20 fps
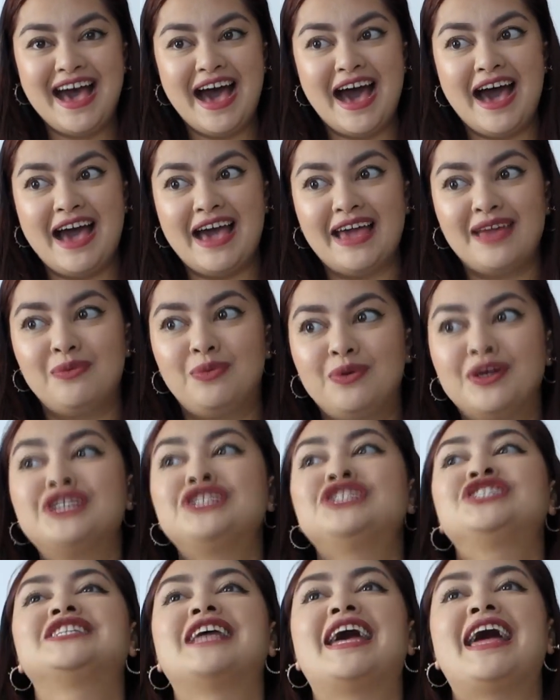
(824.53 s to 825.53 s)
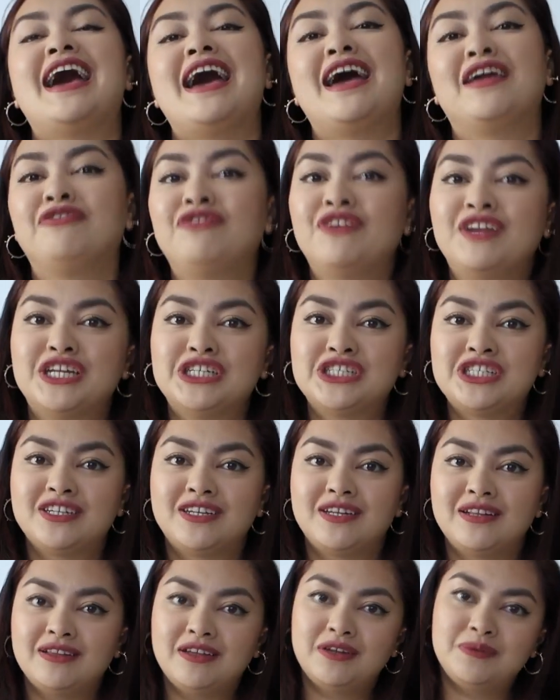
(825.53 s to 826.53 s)
I wish that I had finished
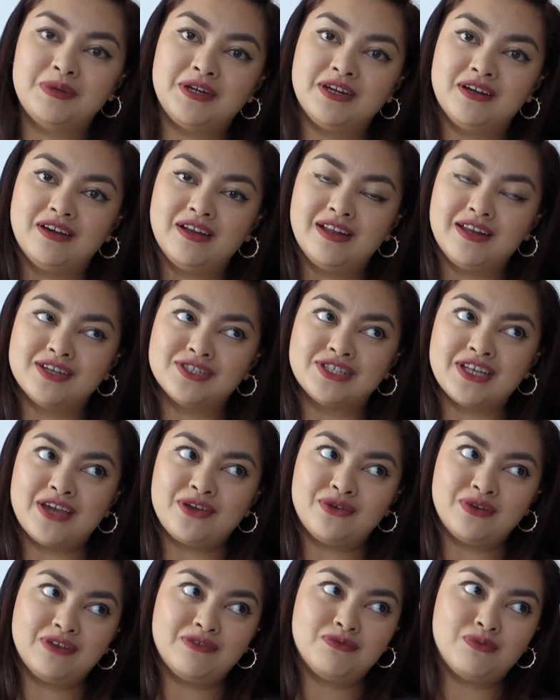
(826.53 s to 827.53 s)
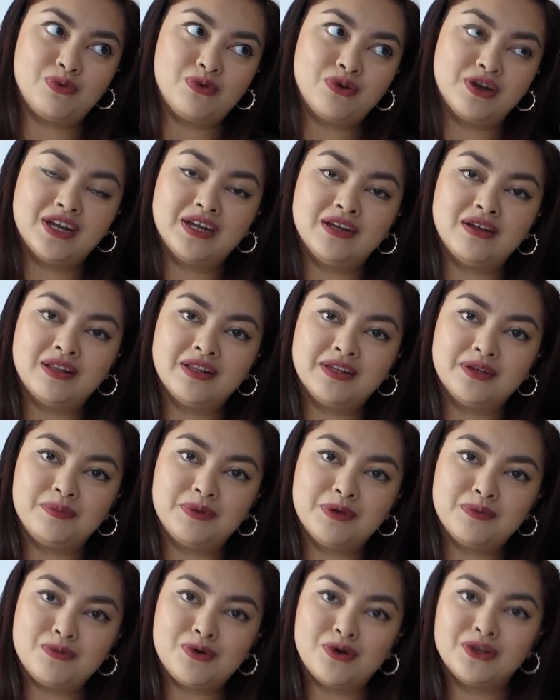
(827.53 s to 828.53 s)
it a little bit earlier so I could have worn it a little
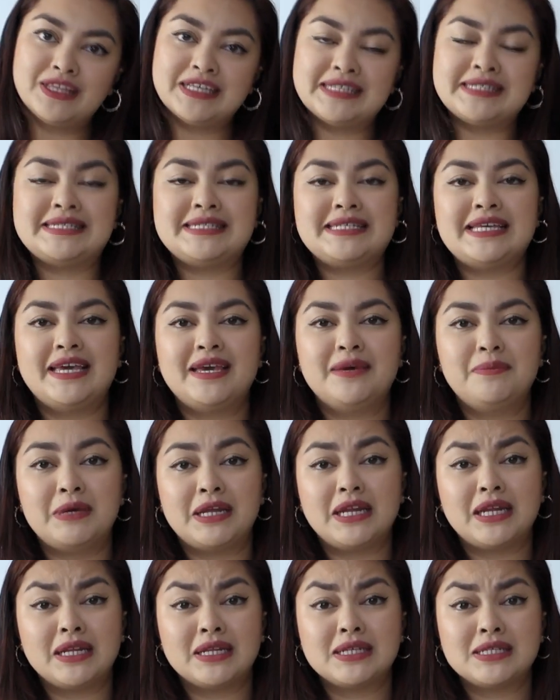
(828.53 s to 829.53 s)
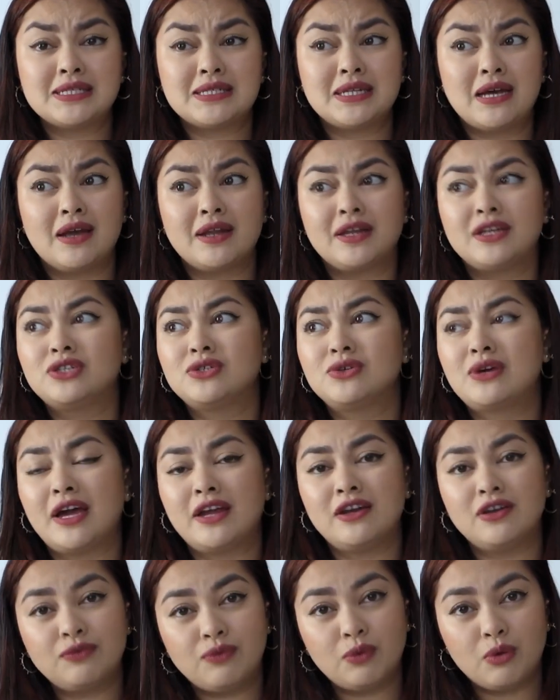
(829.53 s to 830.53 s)
bit more this year, but it is starting to
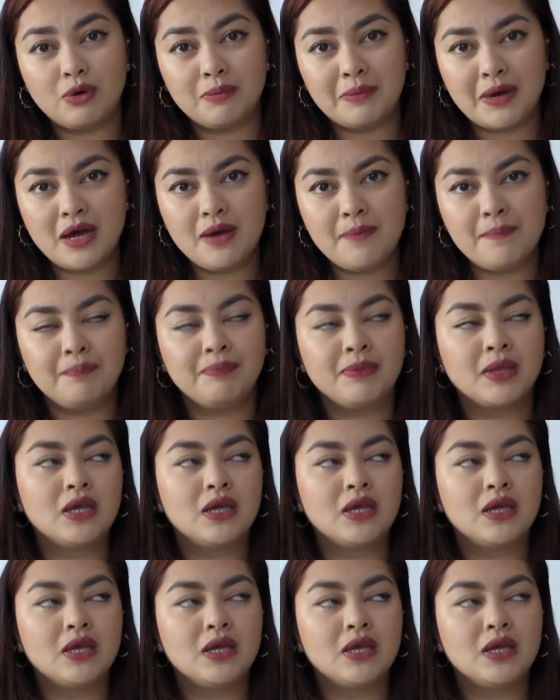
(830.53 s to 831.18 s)
kind of warm up